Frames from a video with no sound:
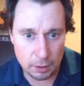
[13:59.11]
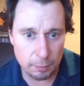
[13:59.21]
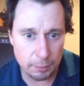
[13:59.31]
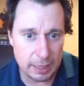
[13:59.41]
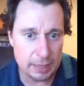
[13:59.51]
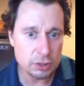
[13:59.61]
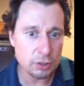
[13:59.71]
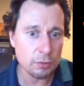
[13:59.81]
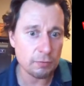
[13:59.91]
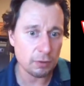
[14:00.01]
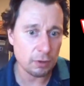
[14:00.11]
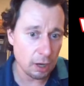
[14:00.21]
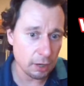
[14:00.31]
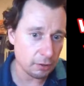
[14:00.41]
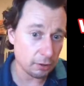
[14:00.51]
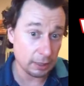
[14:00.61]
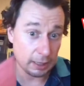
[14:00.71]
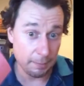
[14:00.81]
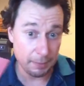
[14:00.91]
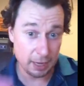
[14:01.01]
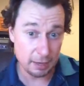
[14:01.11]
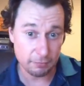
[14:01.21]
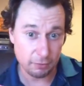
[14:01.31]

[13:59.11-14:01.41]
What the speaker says: But as you move along, you're going to get paid for